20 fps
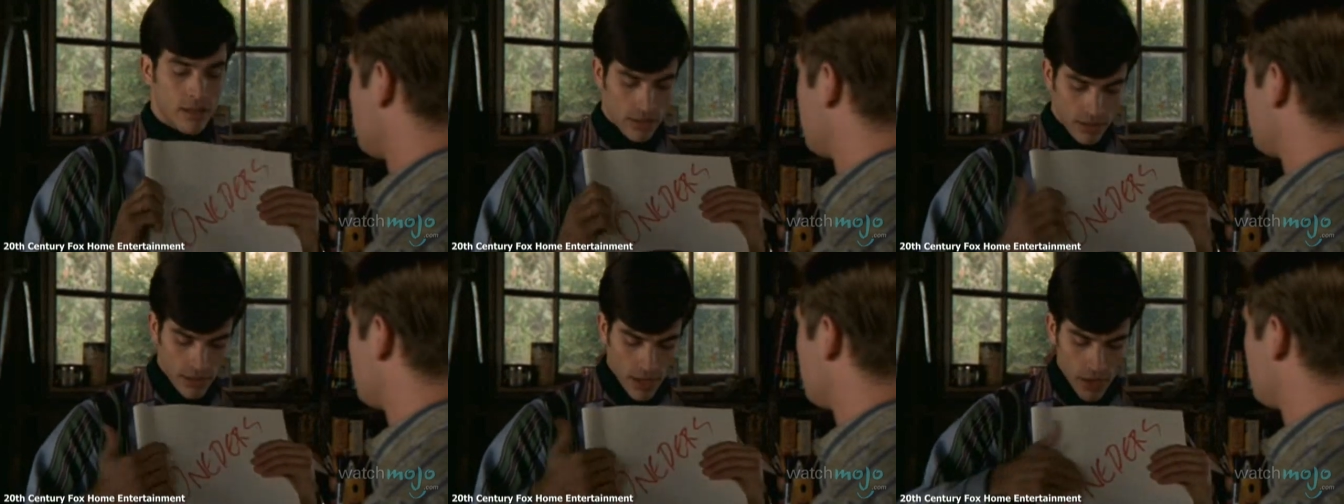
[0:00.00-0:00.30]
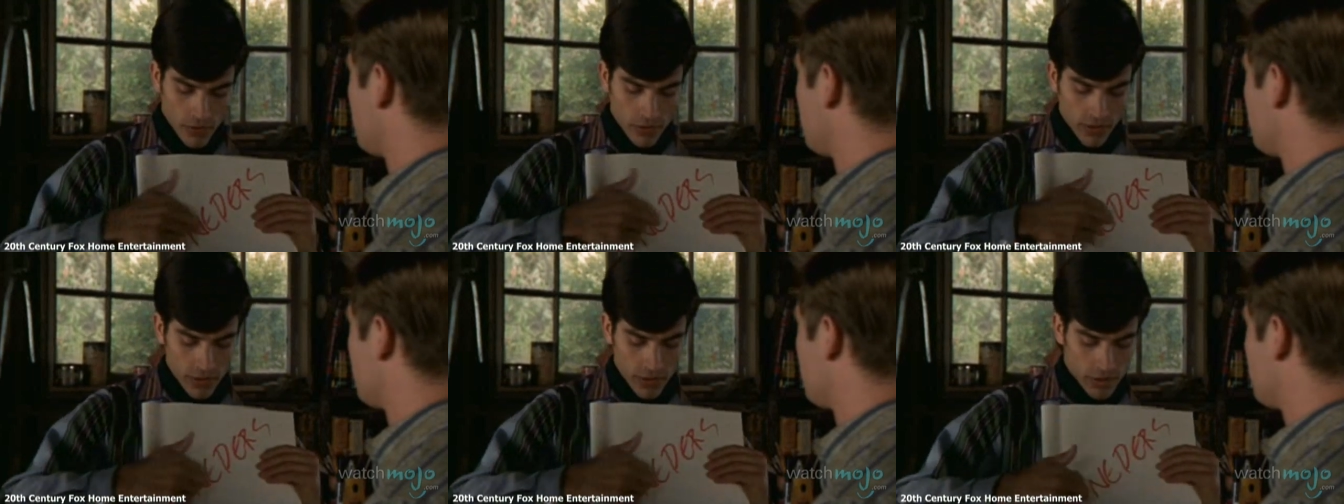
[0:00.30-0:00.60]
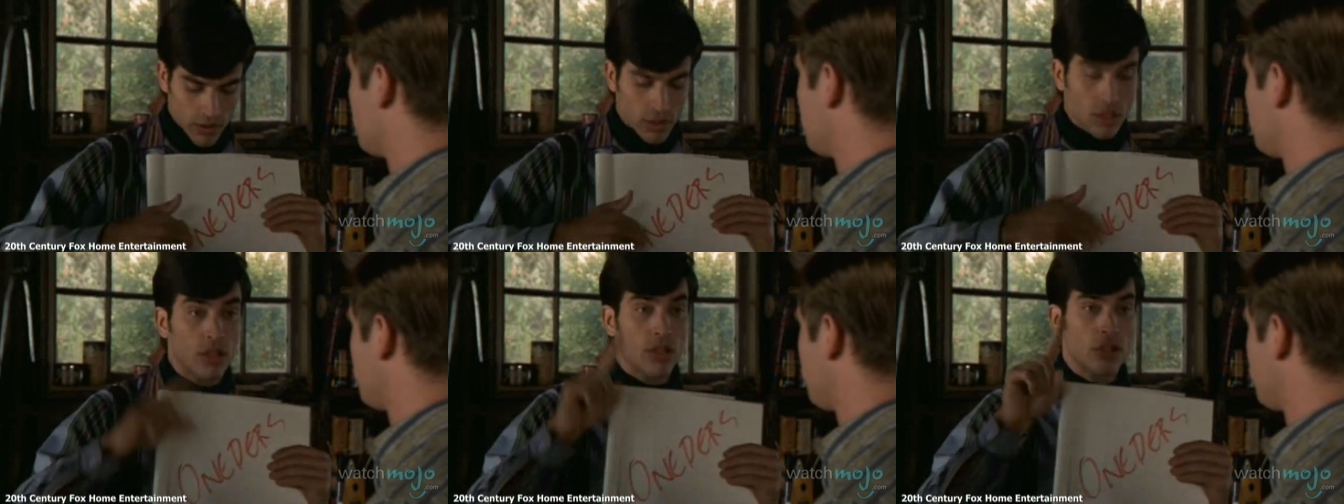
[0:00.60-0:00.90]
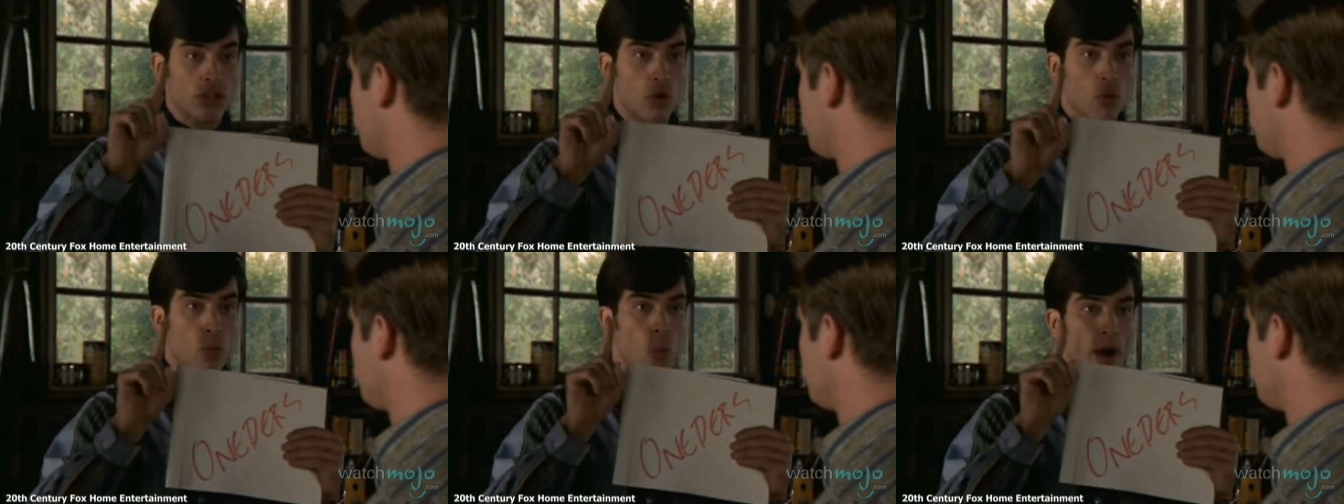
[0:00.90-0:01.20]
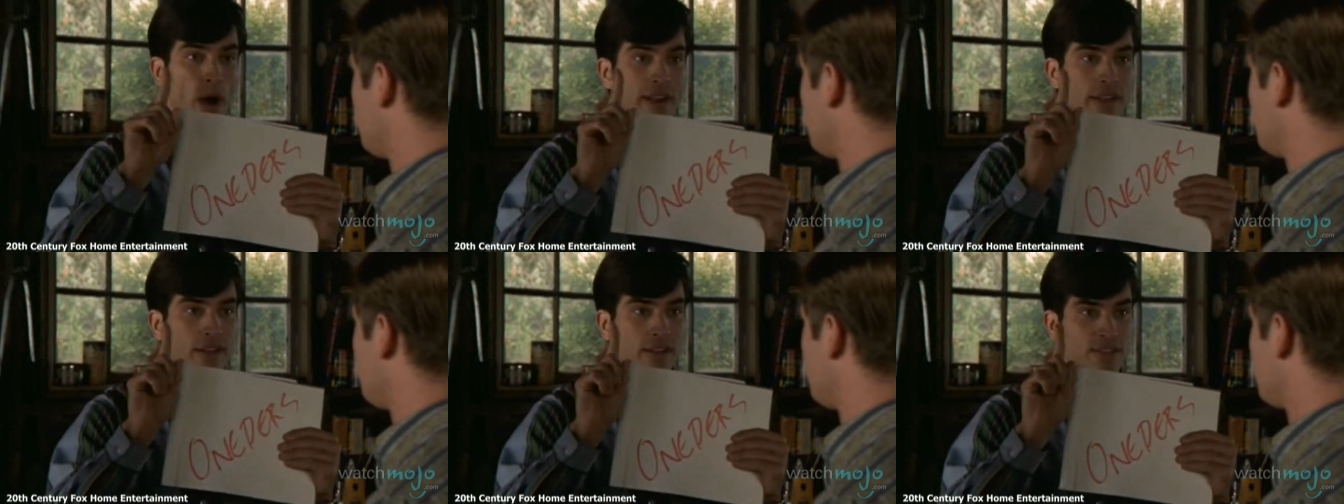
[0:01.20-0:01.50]
No, the, the
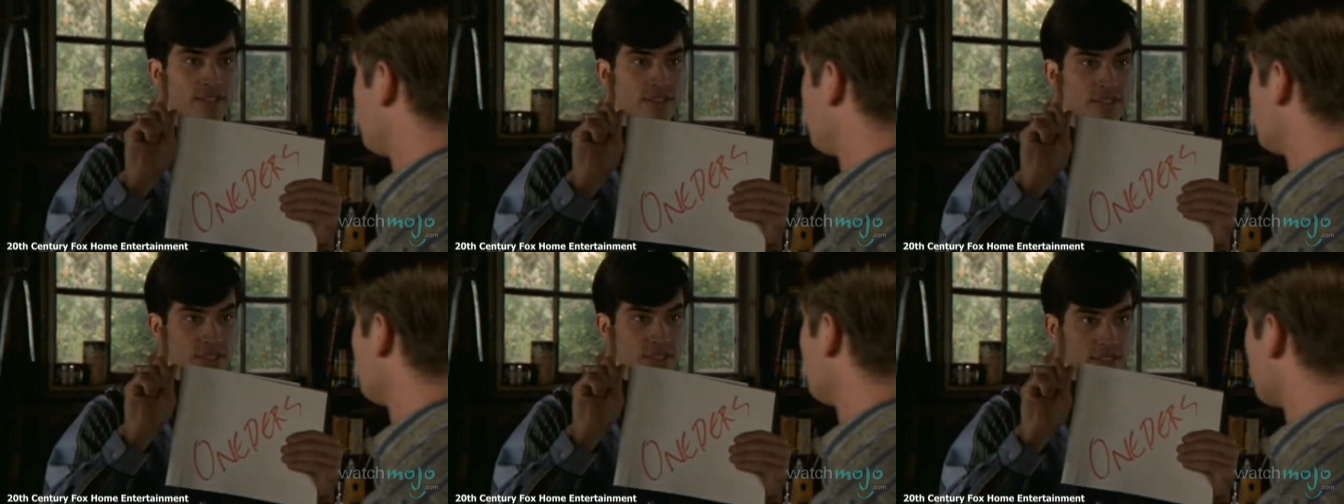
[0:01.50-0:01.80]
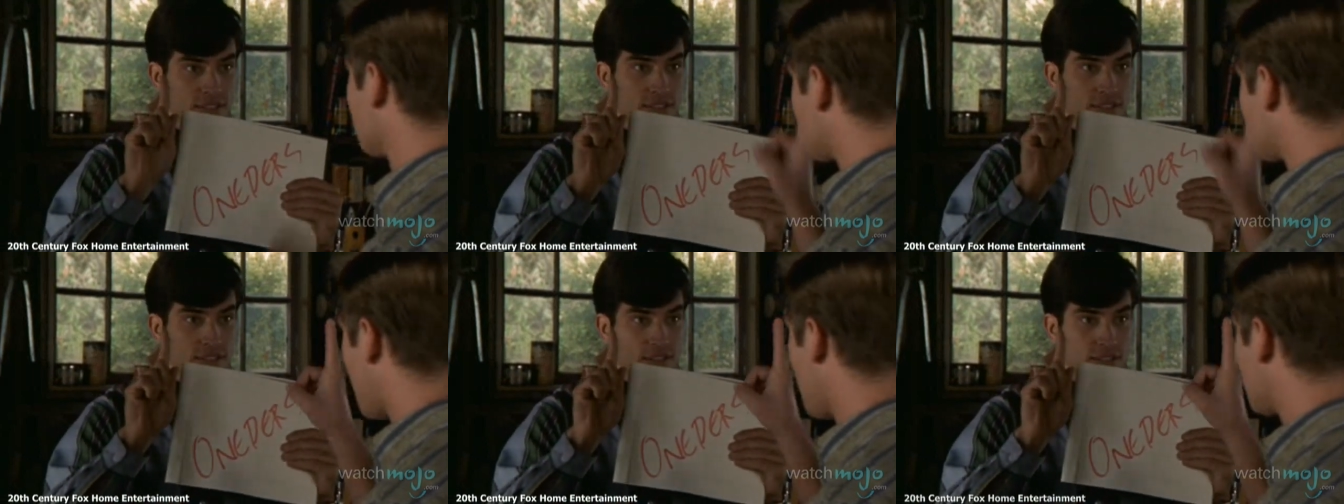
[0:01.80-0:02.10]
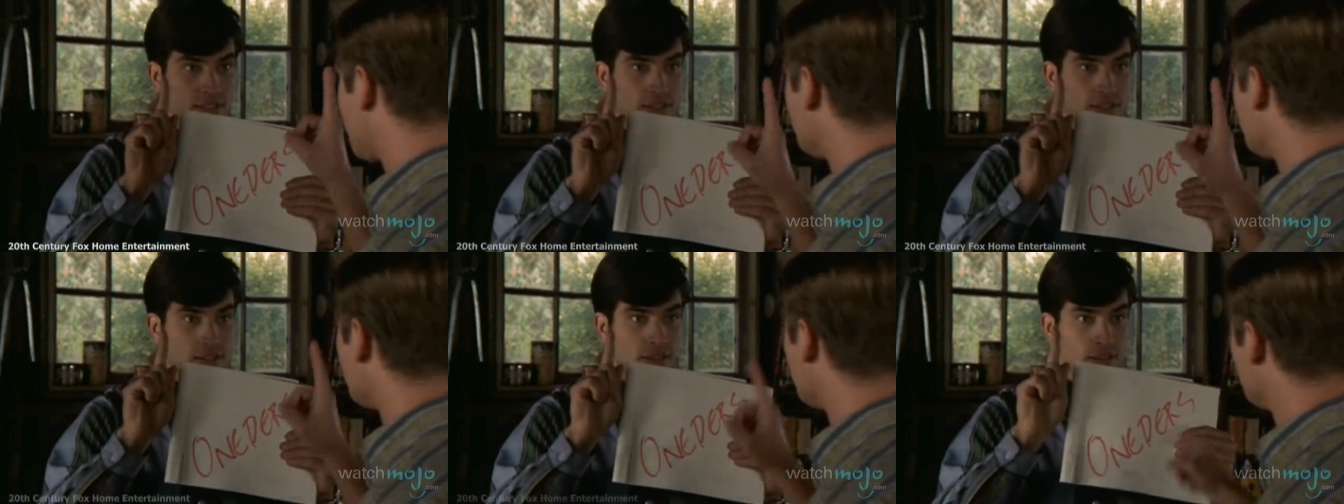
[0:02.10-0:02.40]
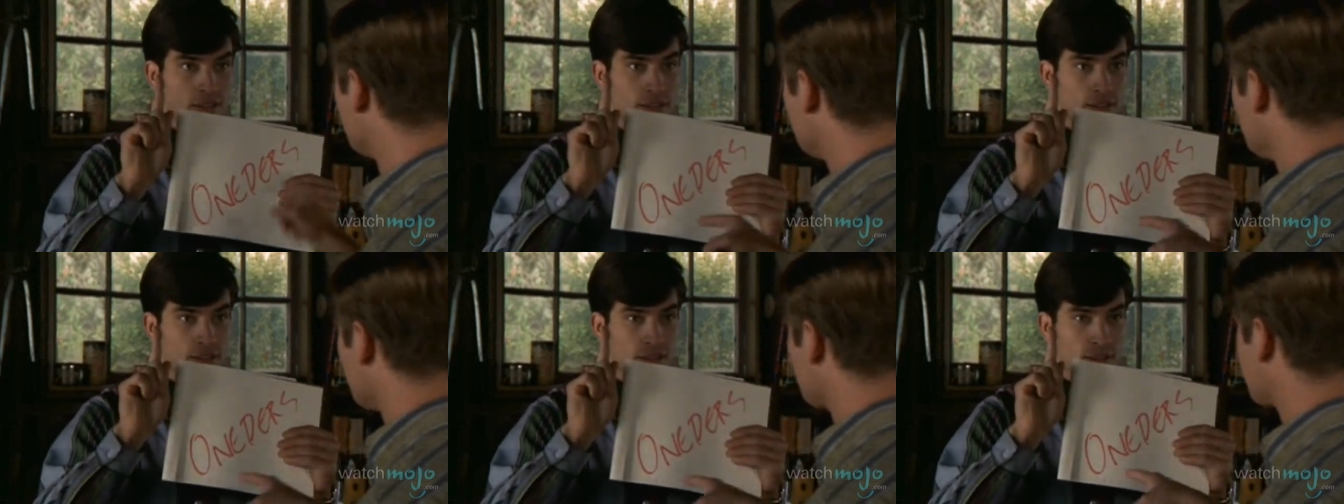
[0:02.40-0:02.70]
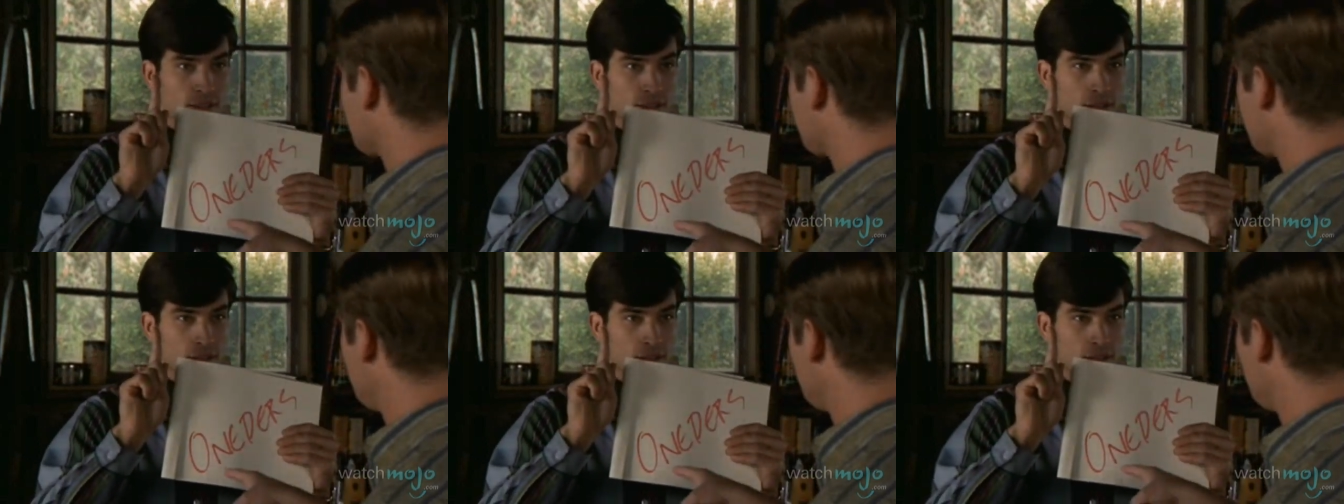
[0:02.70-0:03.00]
Wonders. Got it. Looks like
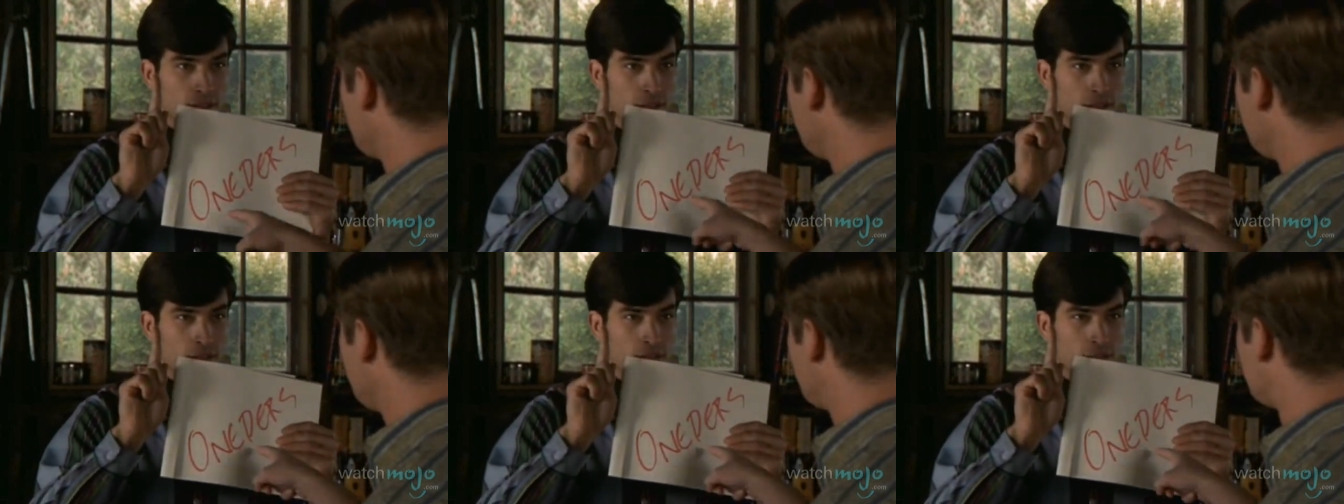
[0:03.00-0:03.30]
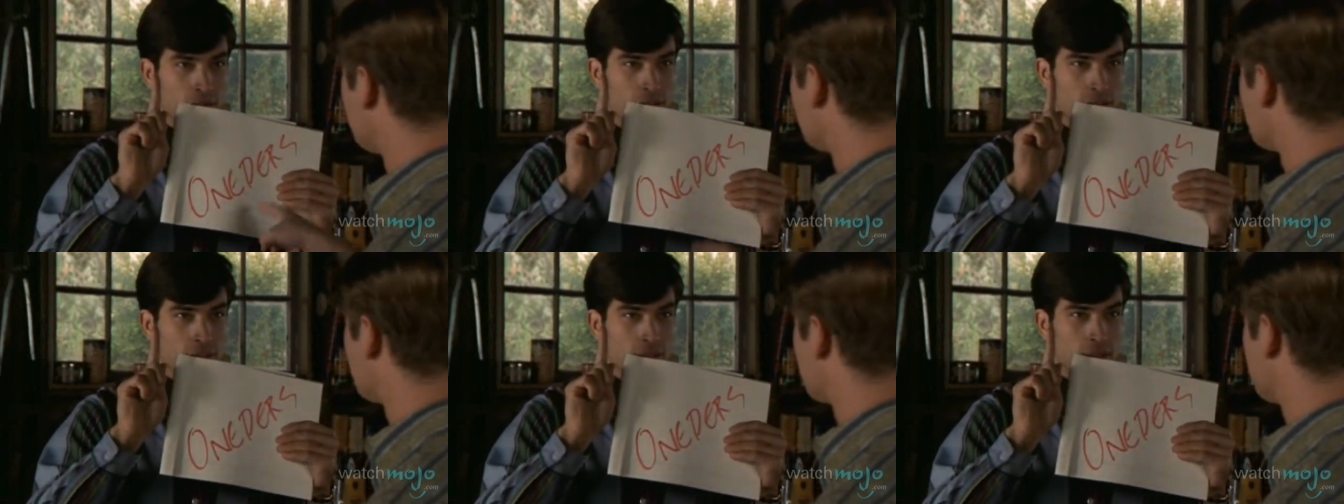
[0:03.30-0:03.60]
the Oneaters.